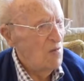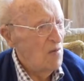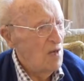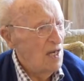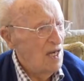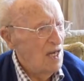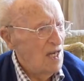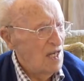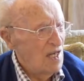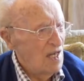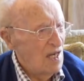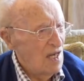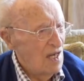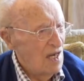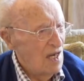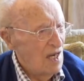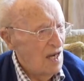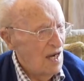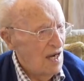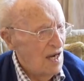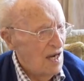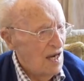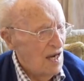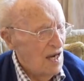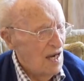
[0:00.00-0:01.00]
meal
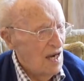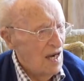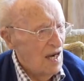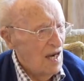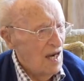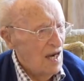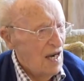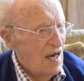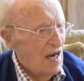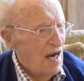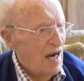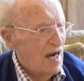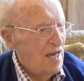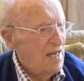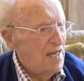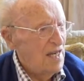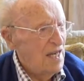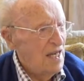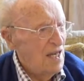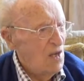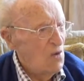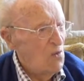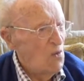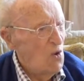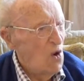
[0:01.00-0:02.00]
and
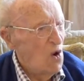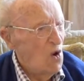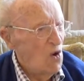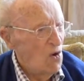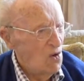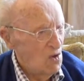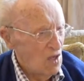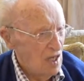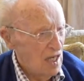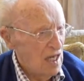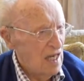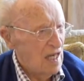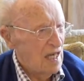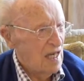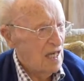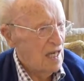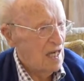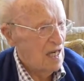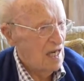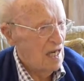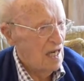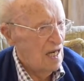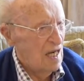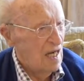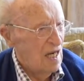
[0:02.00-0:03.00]
he walked it
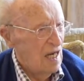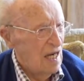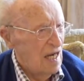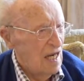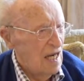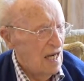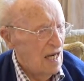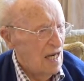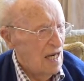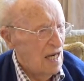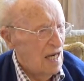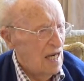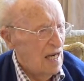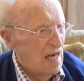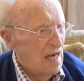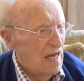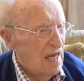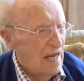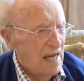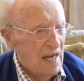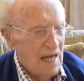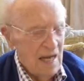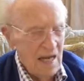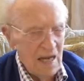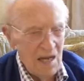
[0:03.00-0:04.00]

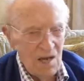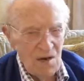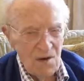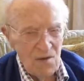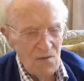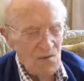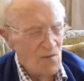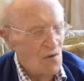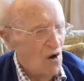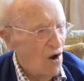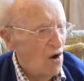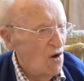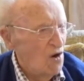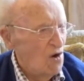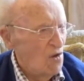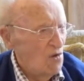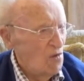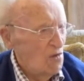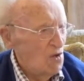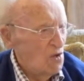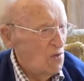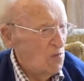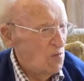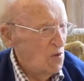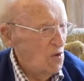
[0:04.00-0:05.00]
uh,
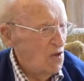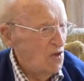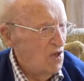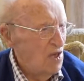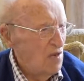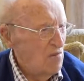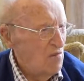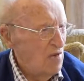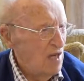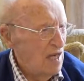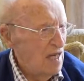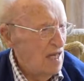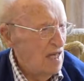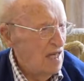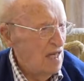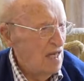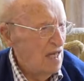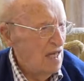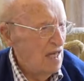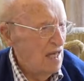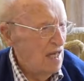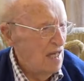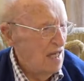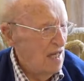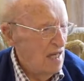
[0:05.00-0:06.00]
Ronald was pushing me
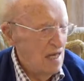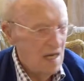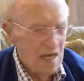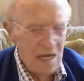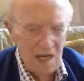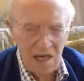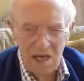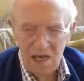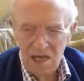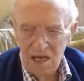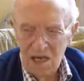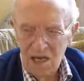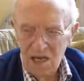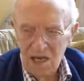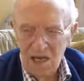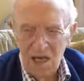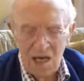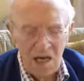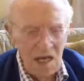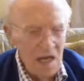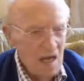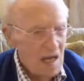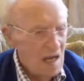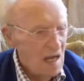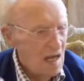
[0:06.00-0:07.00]
in, in uh,
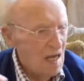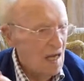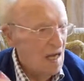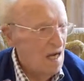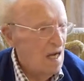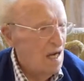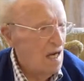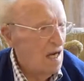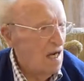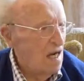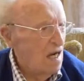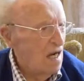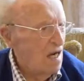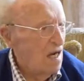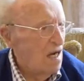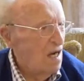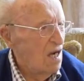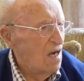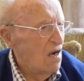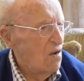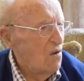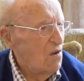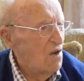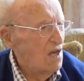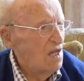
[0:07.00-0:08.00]

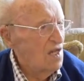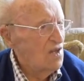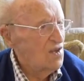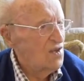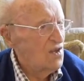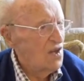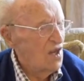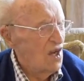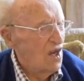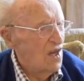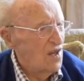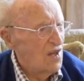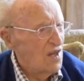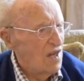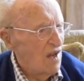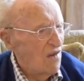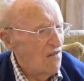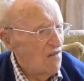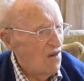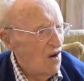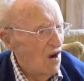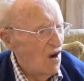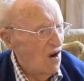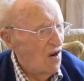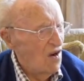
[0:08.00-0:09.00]
a uh, wheelchair that
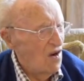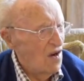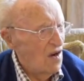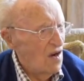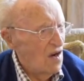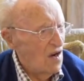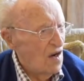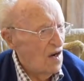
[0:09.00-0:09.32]
I've got